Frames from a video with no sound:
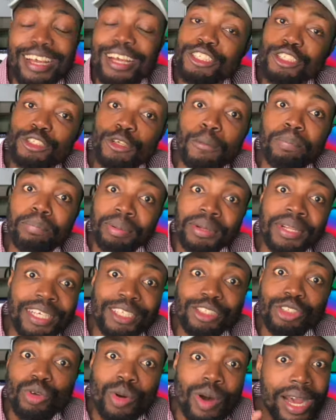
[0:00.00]
So
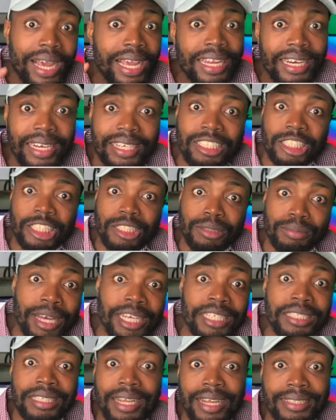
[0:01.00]
please go ahead and
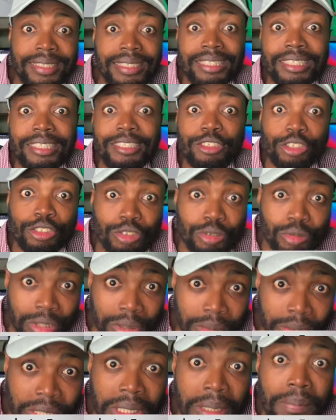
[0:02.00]
smash that
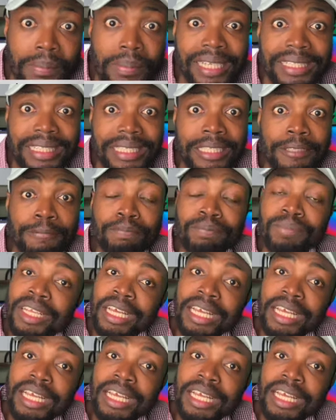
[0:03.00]
subscription button.